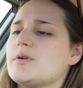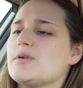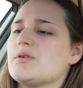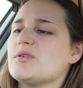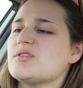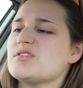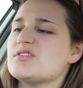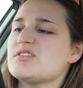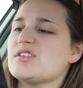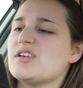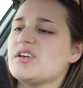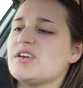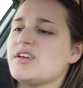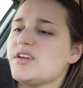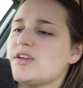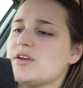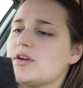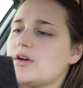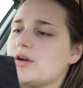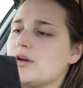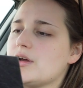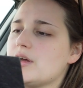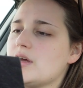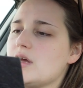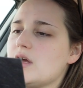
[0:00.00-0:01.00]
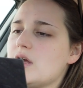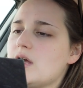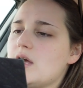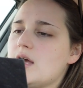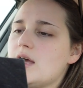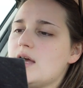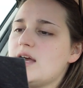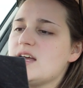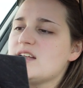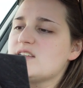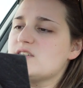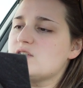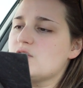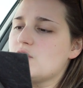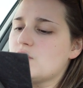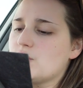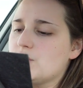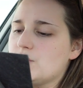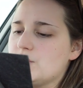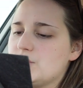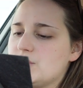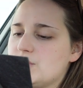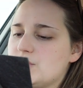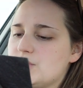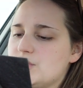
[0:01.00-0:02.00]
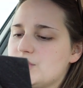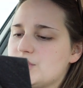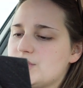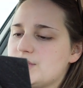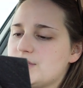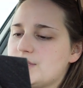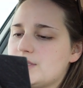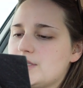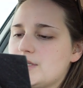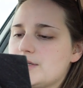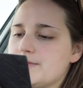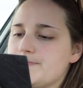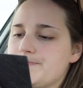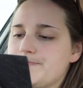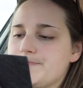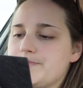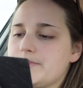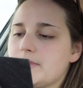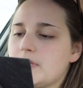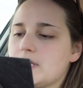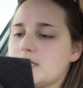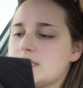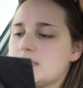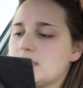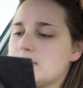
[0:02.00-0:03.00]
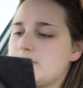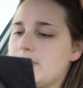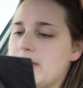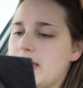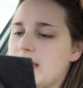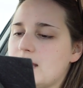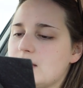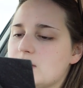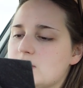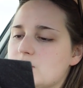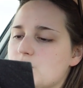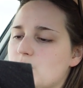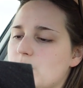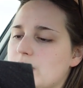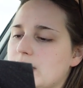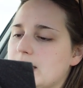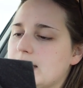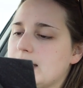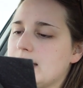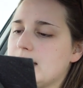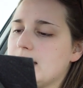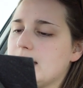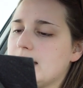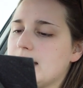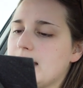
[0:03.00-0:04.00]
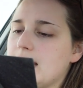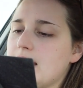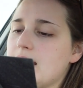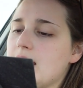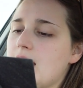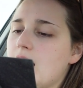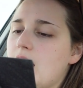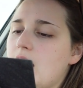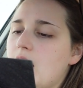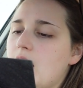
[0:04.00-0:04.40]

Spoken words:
But also, you know, it's not good to just spend willy-nilly.